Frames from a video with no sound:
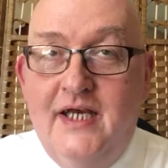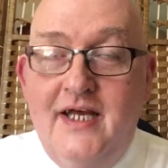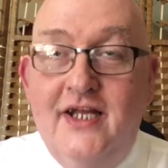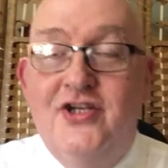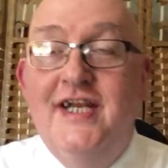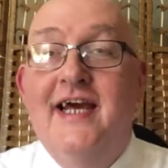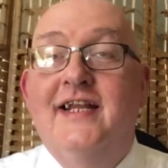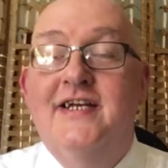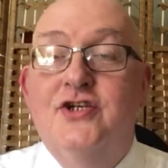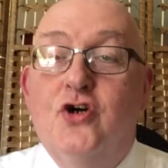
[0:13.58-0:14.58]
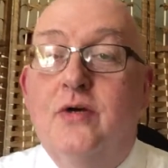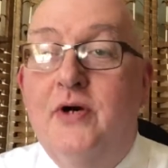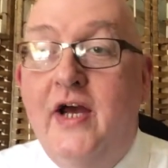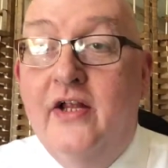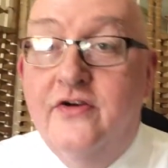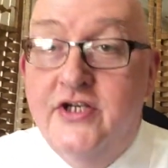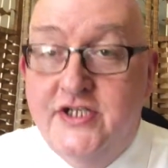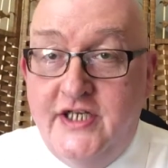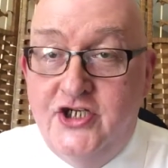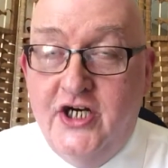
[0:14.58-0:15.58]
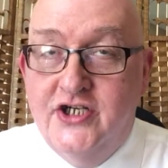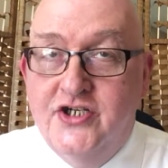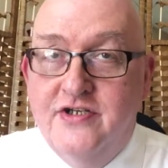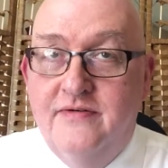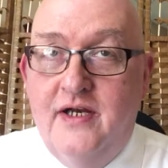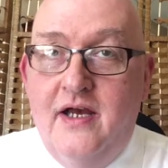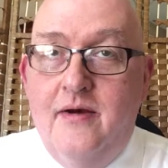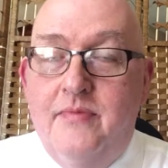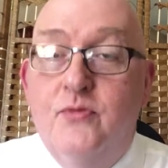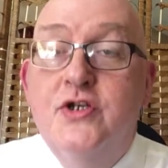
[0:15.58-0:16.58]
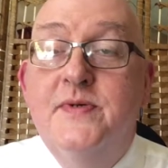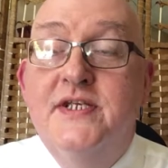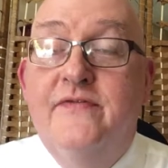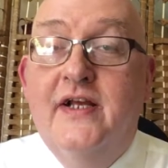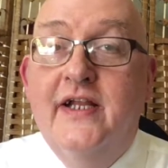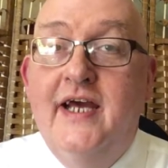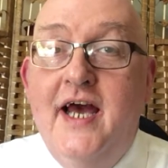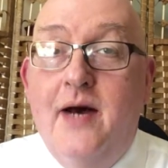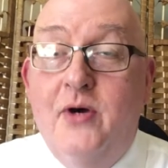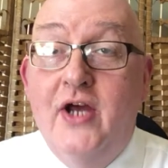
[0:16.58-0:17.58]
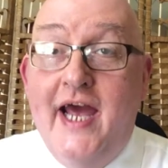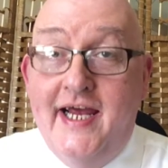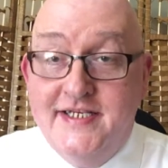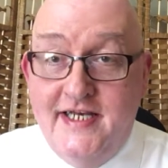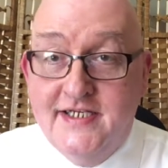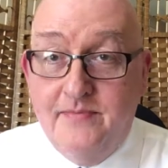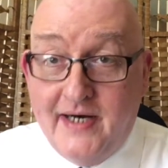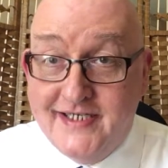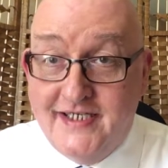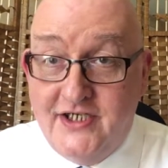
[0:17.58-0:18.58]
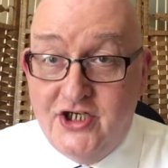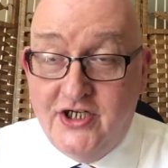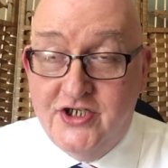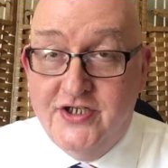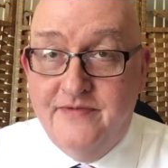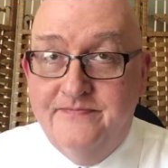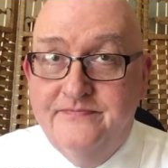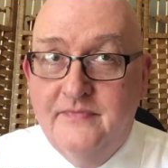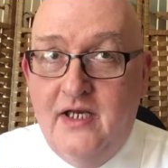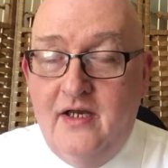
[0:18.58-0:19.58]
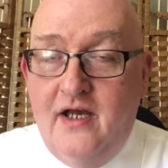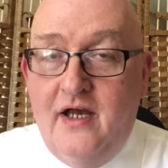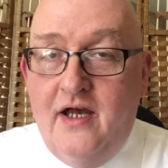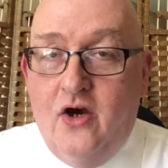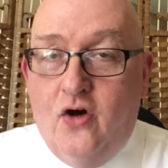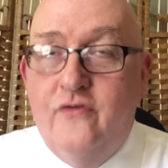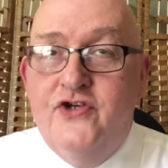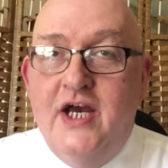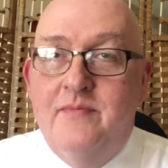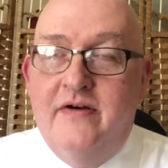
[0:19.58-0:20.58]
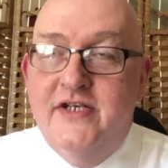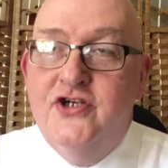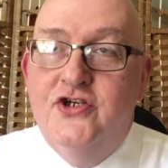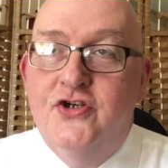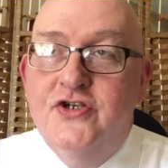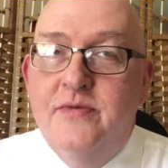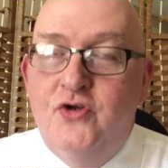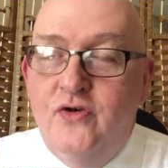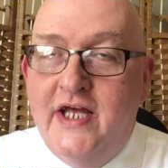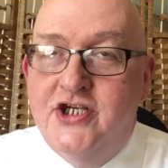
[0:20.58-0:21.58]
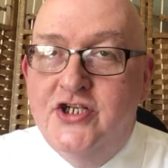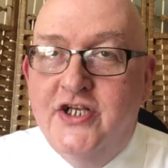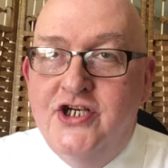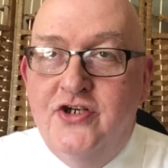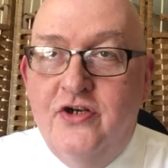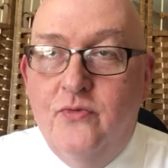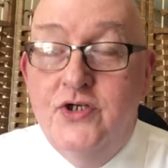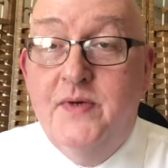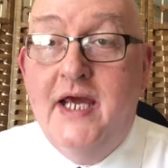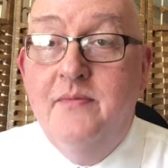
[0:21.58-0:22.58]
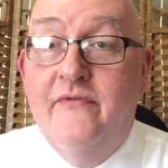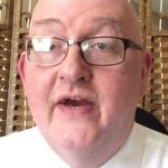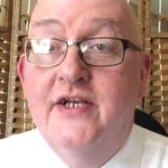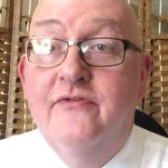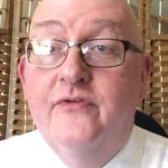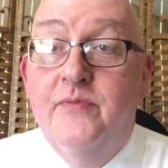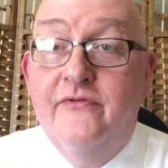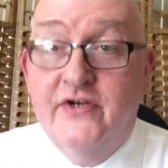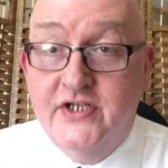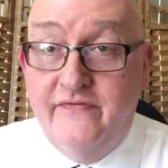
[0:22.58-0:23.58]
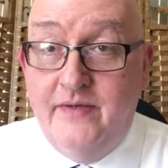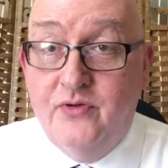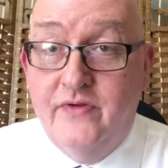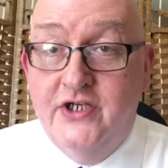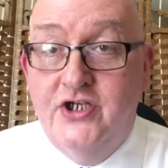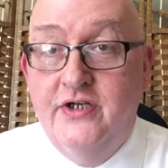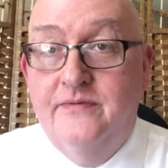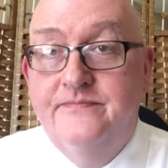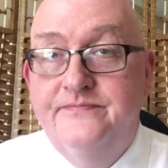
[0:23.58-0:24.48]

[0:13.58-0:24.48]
Now today I'd like to talk about electricity charges, but more specifically about excess capacity charges. Ofgem has introduced some new legislation which became effective from the 1st of April this year.